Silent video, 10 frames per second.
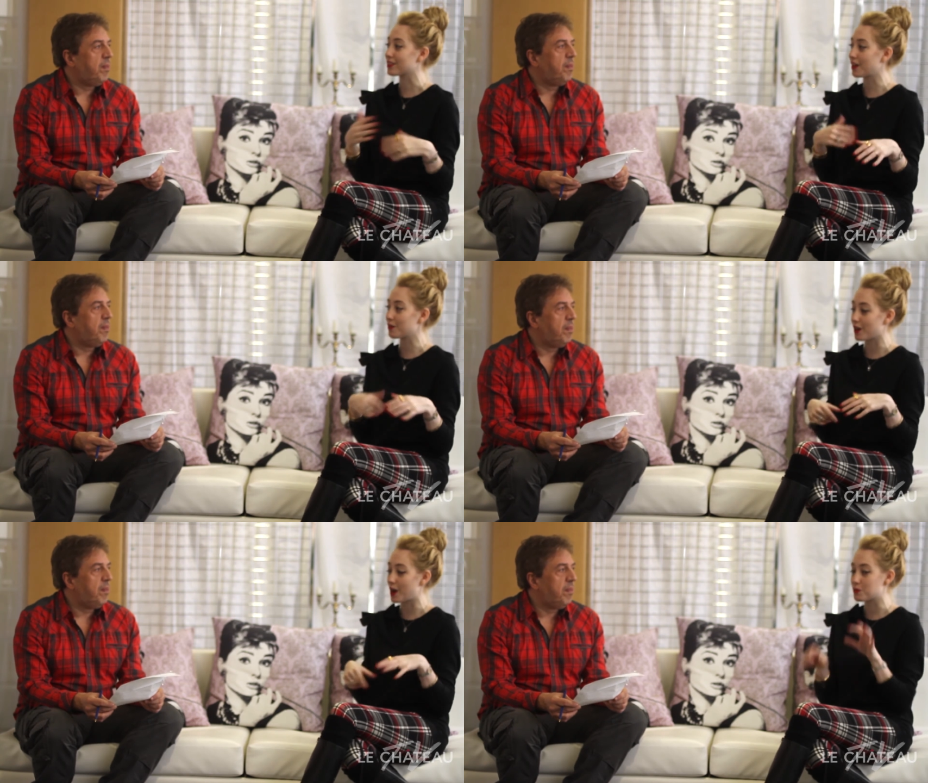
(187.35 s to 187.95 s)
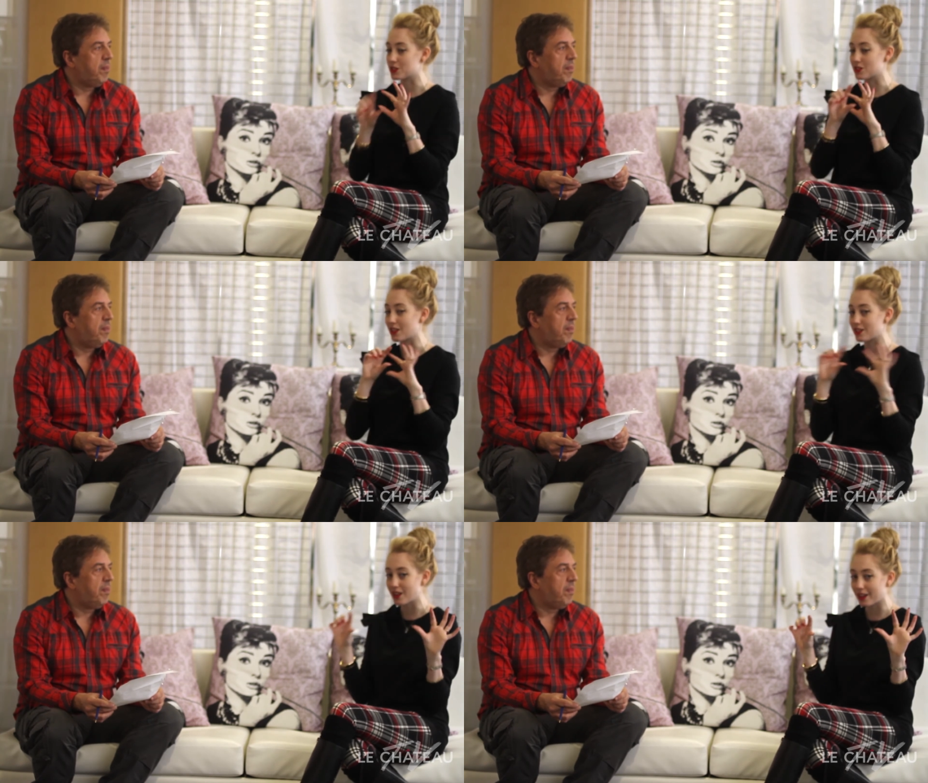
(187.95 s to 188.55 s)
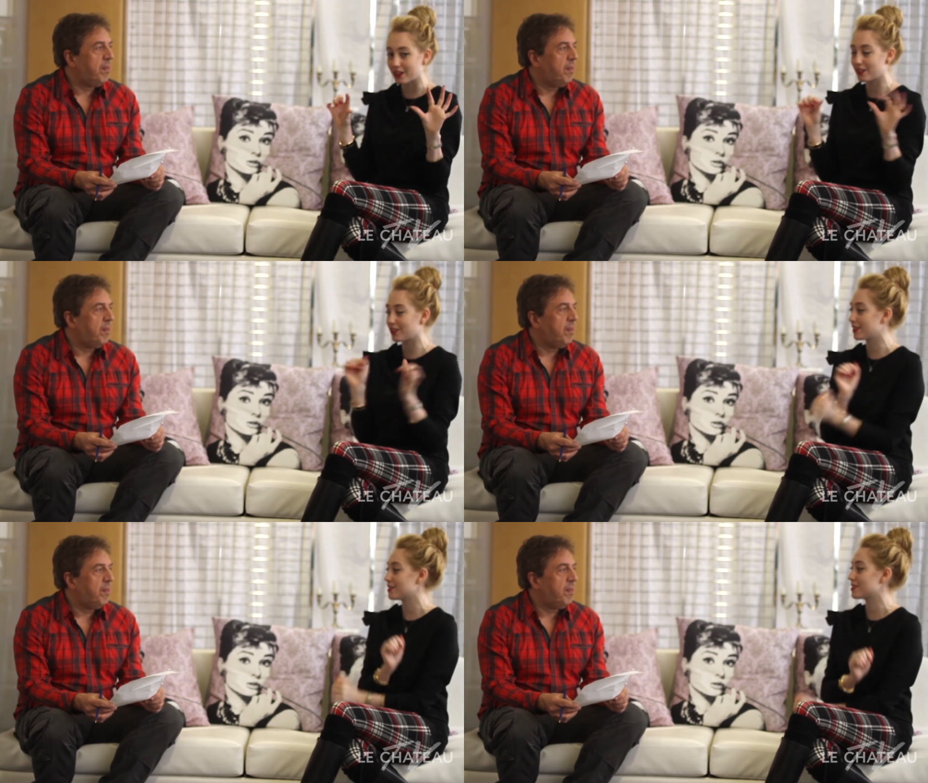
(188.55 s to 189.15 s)
Speaker 1: cover up with just that tiny
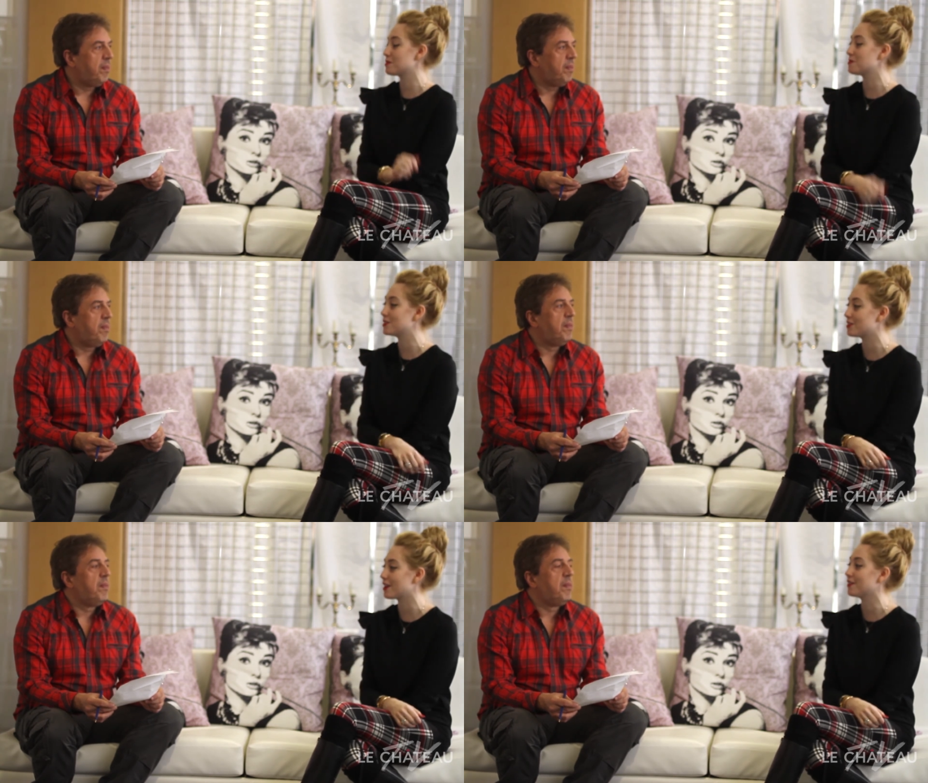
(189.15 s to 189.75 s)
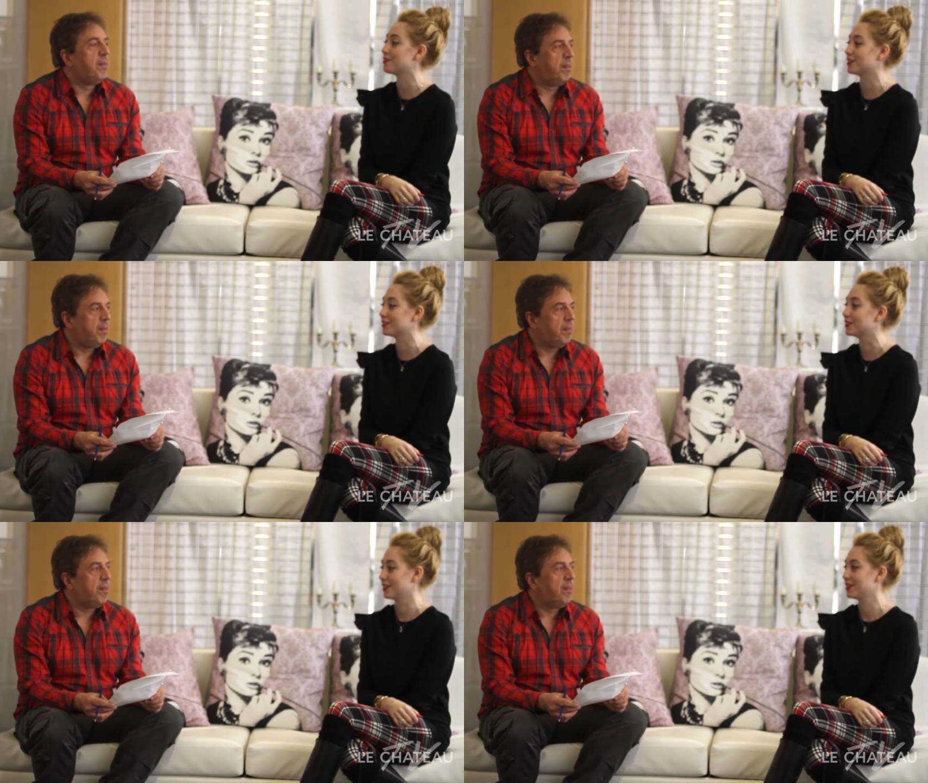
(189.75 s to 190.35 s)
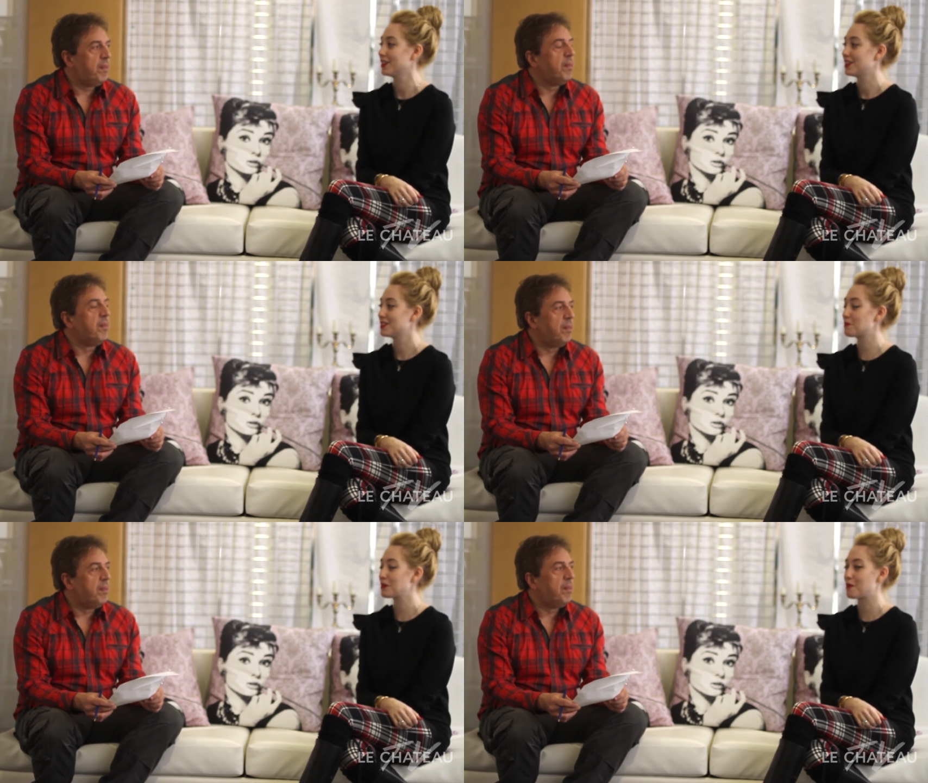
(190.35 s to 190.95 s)
little hint of the midriff. And
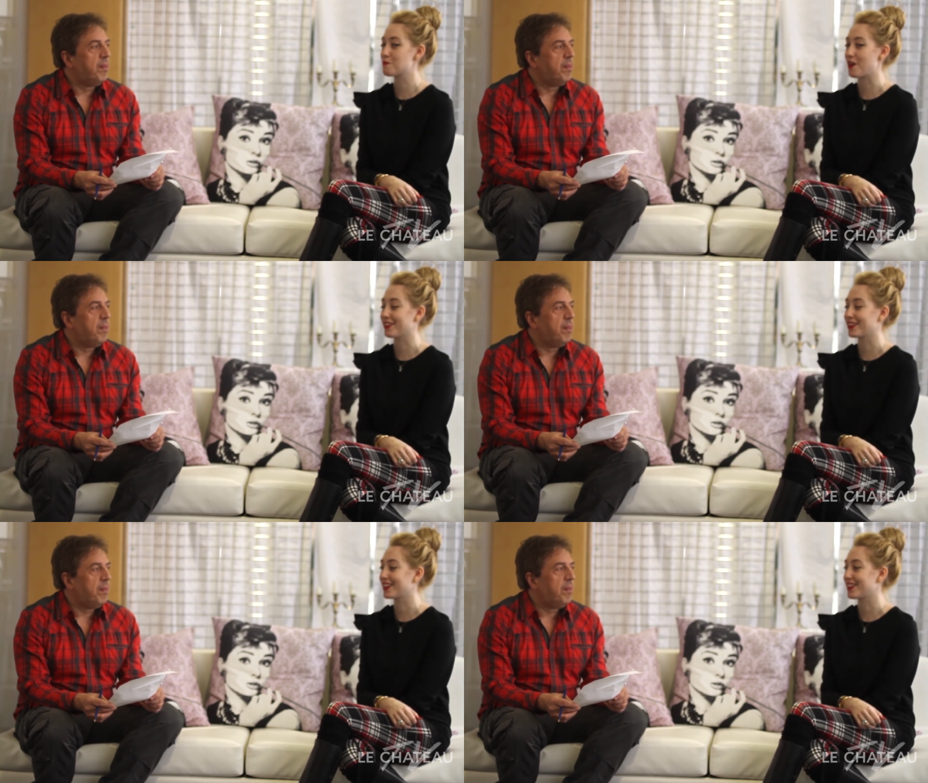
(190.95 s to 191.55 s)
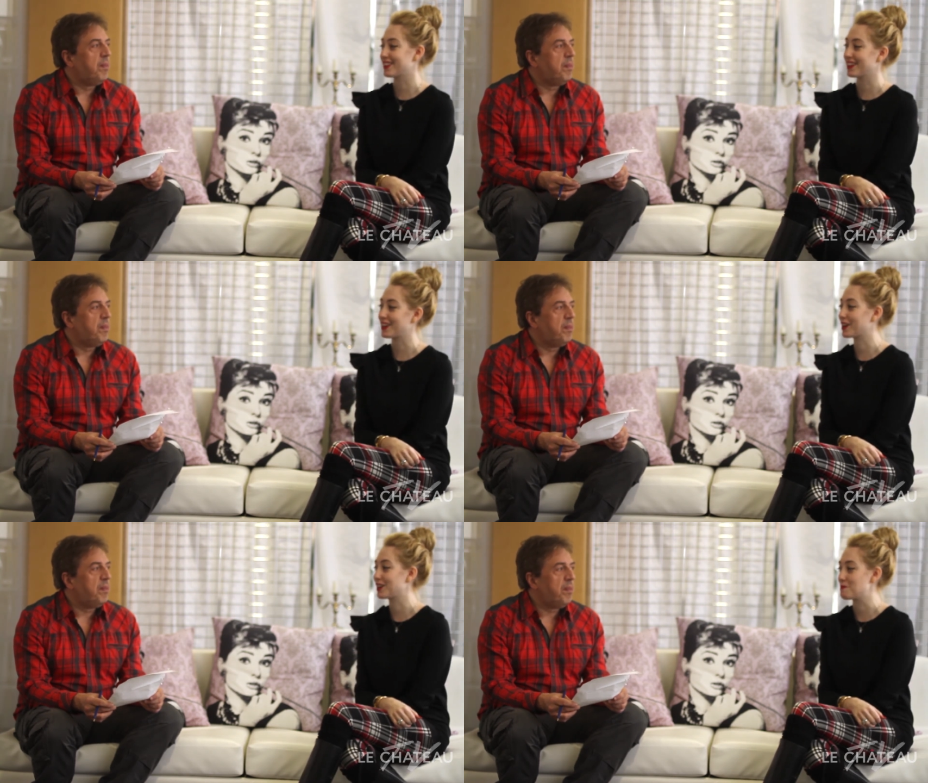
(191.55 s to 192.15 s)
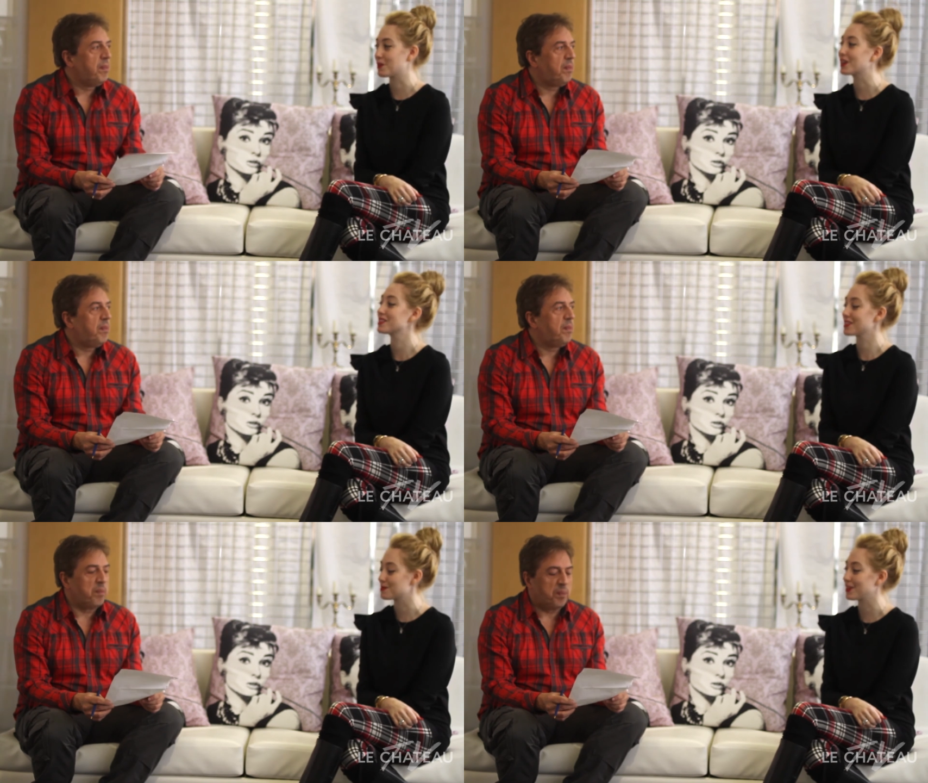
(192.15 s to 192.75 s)
something I'm finally gonna think I'm gonna embrace
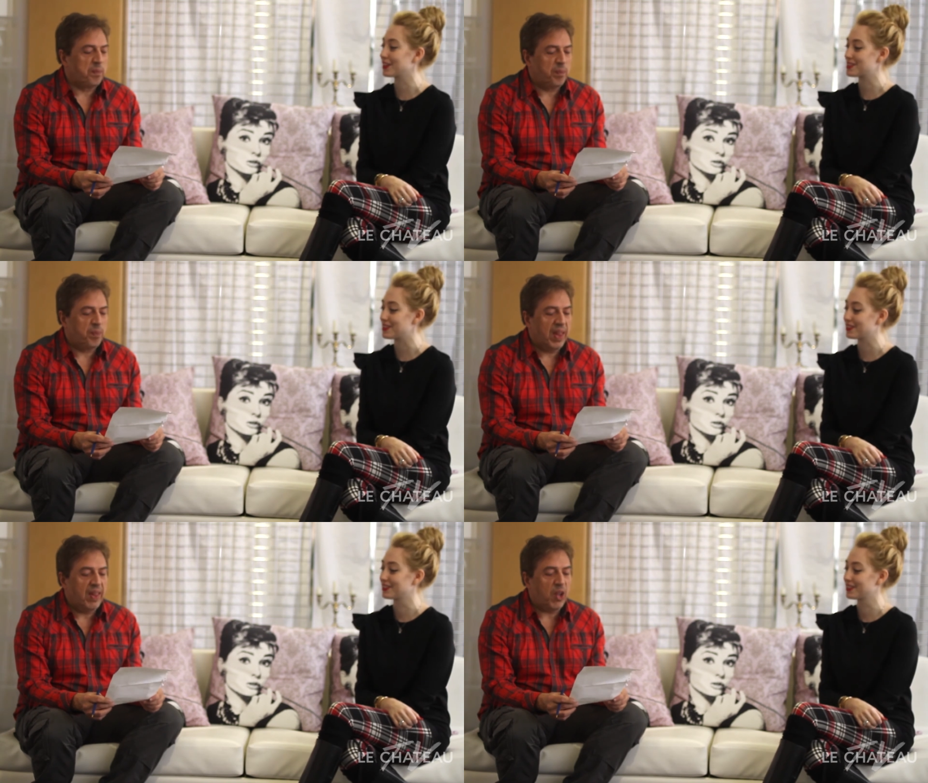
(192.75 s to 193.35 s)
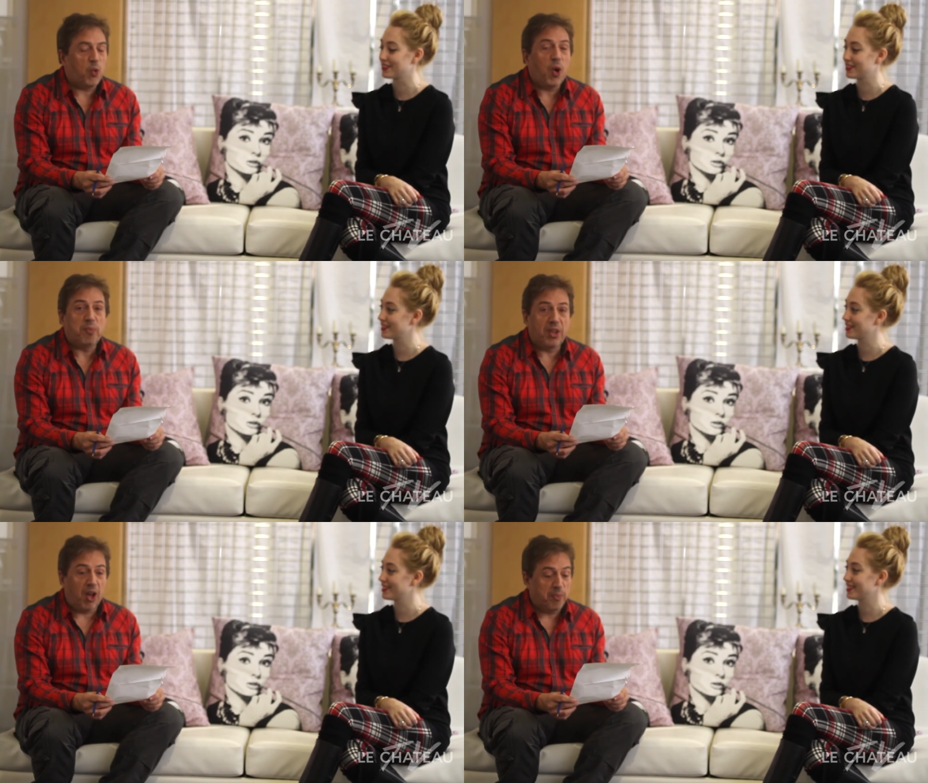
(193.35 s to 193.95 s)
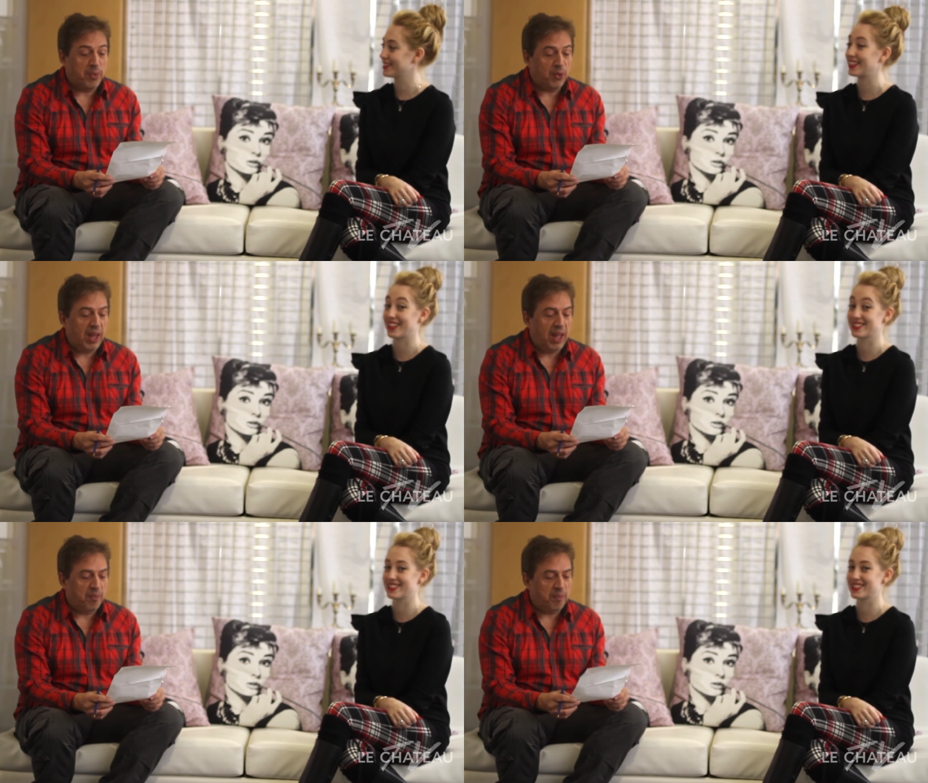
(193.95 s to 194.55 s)
this spring too. The
Speaker 2: crop top. Okay.